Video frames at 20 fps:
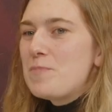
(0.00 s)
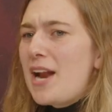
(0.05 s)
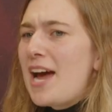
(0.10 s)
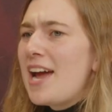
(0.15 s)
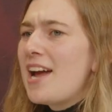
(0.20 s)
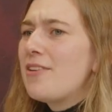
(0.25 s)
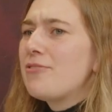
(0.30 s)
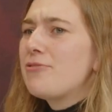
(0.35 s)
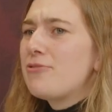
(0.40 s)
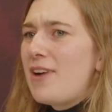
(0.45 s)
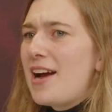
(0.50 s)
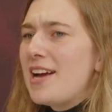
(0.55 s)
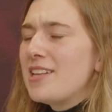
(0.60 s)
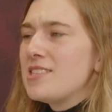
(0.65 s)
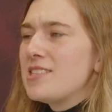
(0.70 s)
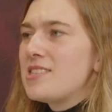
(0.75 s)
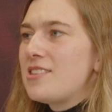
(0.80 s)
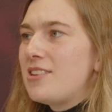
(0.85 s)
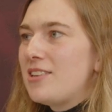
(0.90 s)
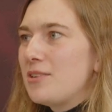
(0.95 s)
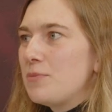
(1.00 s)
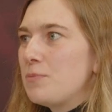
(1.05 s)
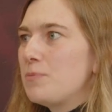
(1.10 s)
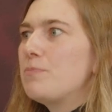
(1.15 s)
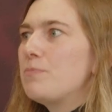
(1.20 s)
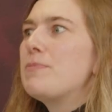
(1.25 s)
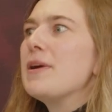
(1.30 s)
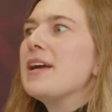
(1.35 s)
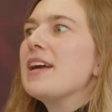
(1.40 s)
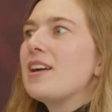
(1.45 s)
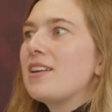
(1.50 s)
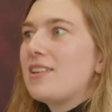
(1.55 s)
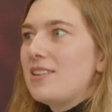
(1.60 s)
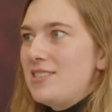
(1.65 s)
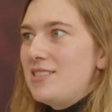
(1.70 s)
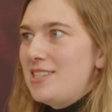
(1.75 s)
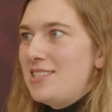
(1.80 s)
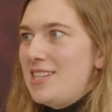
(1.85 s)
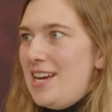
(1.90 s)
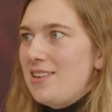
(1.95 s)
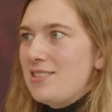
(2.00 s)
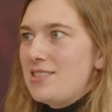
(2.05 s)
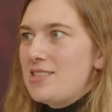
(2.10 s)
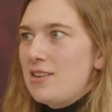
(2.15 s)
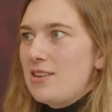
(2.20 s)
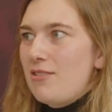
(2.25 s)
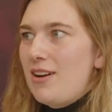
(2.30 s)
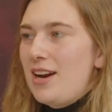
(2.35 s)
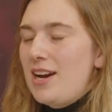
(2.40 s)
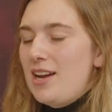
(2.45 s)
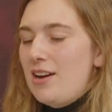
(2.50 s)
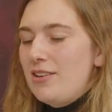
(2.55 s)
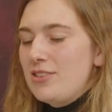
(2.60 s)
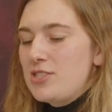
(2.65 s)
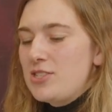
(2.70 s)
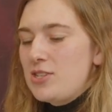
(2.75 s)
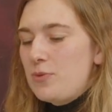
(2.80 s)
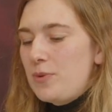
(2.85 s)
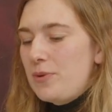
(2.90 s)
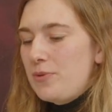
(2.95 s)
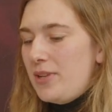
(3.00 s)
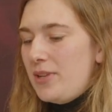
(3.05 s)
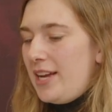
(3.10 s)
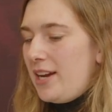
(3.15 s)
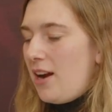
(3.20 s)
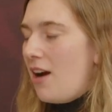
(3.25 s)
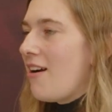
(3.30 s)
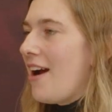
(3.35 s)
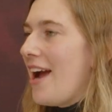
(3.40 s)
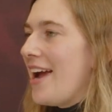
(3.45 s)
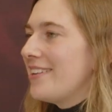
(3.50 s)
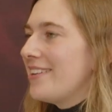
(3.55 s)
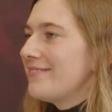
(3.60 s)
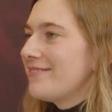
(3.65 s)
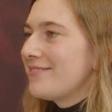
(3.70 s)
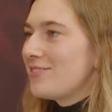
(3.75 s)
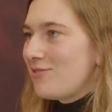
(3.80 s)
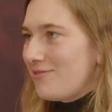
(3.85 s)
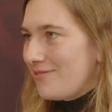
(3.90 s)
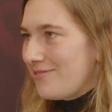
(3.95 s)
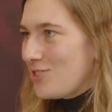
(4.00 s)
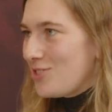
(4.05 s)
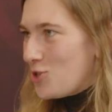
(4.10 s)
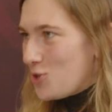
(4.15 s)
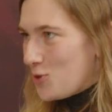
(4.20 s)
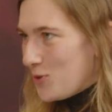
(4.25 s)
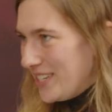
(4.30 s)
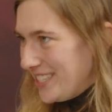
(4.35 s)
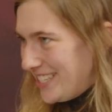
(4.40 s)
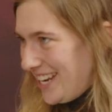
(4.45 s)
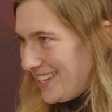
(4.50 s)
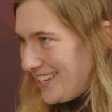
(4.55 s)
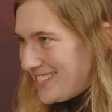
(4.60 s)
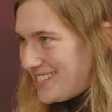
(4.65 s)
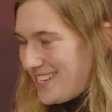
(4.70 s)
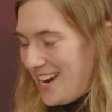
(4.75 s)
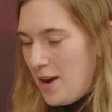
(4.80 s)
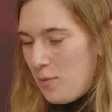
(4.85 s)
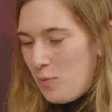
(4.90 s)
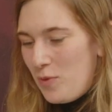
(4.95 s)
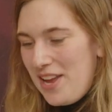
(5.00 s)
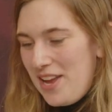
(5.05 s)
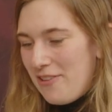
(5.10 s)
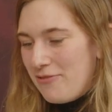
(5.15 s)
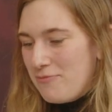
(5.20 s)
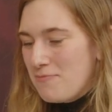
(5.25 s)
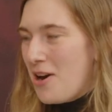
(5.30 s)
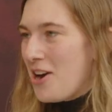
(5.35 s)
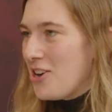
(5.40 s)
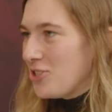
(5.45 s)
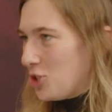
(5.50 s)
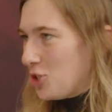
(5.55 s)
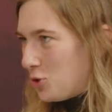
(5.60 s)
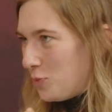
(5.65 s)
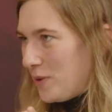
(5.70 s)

I have friends that are big into dancing right now. And so we were like, all right, street dance time. We have marched.